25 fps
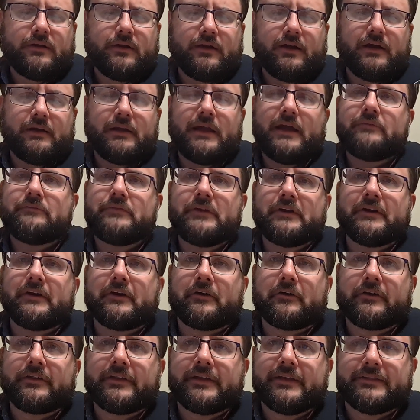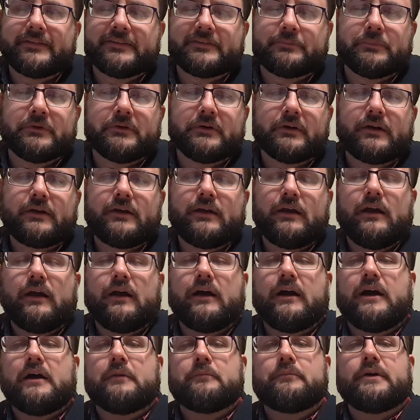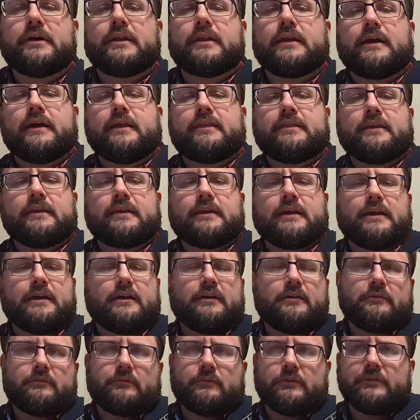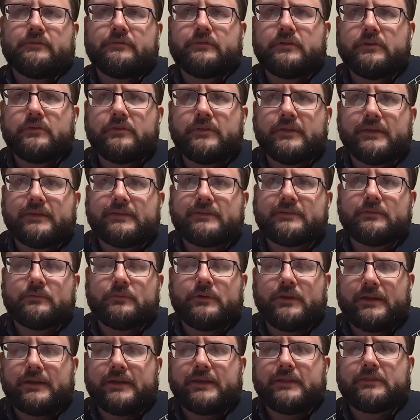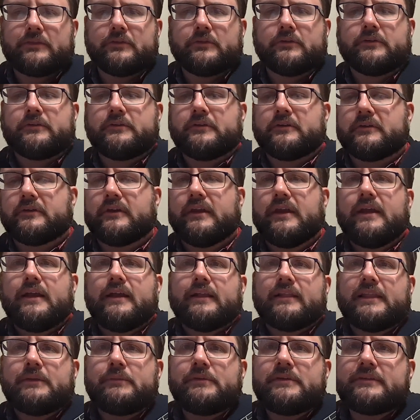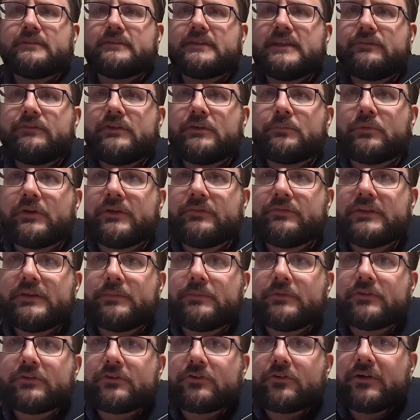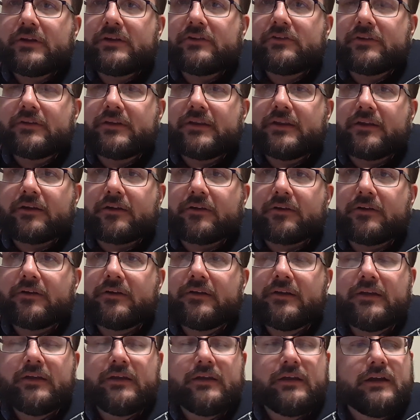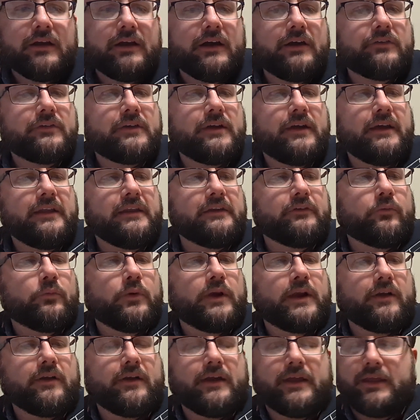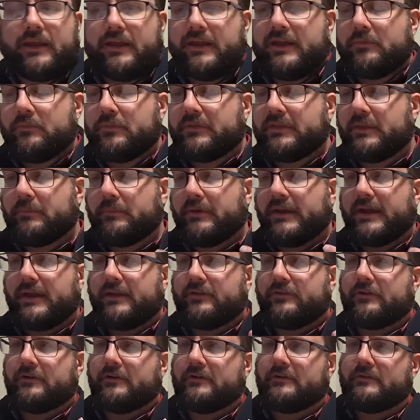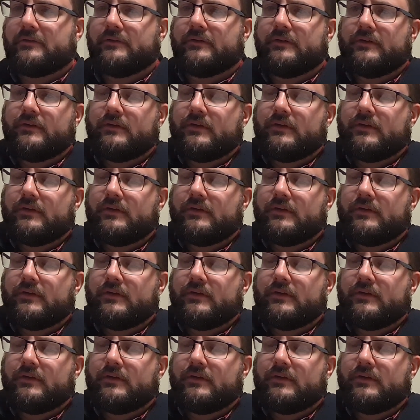I'm very early in this book, but I think I'll review this when I get through it too. Let me just give you a brief demonstration here of kind of where I am with the banjo.